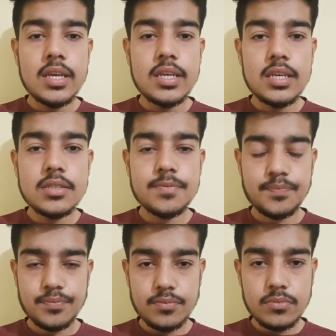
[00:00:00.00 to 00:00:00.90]
he is
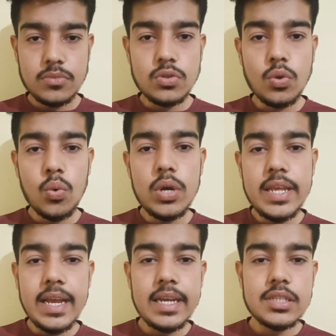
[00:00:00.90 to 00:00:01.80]
only
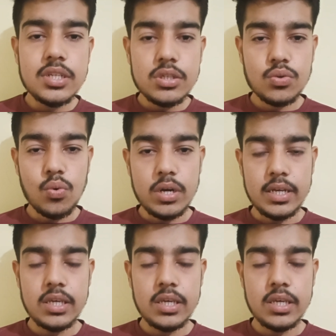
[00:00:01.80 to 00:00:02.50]
engaged in his own.